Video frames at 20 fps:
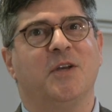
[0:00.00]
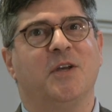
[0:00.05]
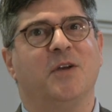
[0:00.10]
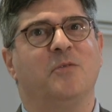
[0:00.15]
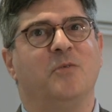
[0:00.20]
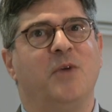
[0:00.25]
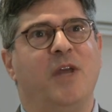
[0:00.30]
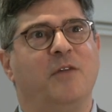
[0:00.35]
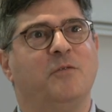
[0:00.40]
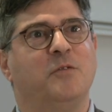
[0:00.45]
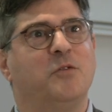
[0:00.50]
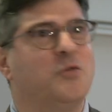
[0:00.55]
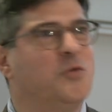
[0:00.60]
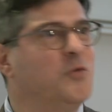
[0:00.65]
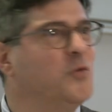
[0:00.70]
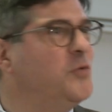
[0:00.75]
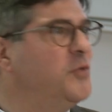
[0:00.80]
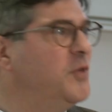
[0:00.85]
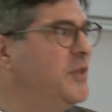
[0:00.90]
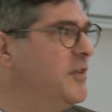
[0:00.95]
Uh, we have
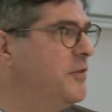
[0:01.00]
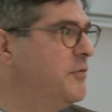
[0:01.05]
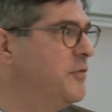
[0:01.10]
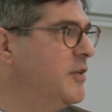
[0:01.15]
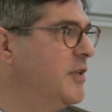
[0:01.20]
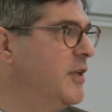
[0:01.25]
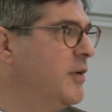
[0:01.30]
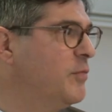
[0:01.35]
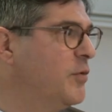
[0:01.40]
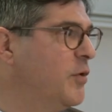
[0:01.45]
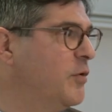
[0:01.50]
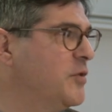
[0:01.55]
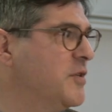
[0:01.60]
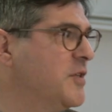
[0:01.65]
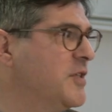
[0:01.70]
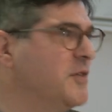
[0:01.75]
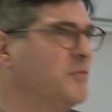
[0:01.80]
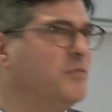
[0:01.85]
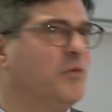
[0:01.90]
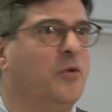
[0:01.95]
two different
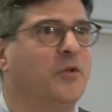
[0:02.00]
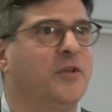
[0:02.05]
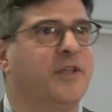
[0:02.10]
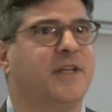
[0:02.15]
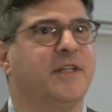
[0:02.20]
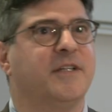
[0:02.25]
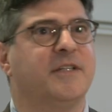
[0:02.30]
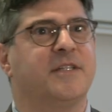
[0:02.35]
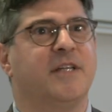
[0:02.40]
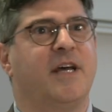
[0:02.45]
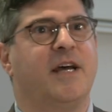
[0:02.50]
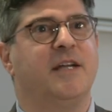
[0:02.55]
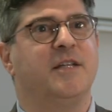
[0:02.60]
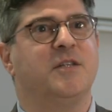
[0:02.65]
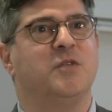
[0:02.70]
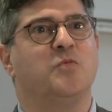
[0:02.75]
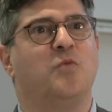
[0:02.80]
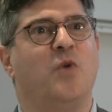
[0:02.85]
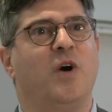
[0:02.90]
approaches in political science.